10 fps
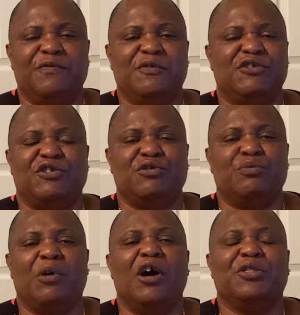foot
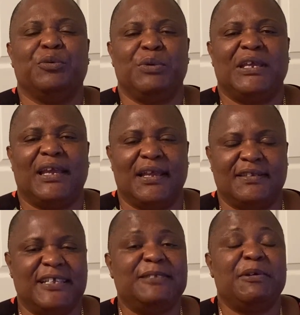soup on the
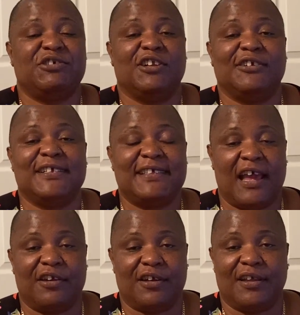weekends, especially on a
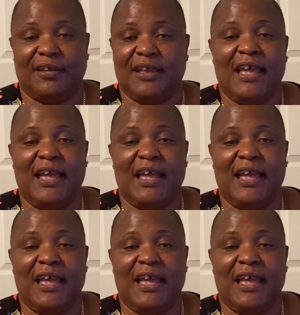Saturday.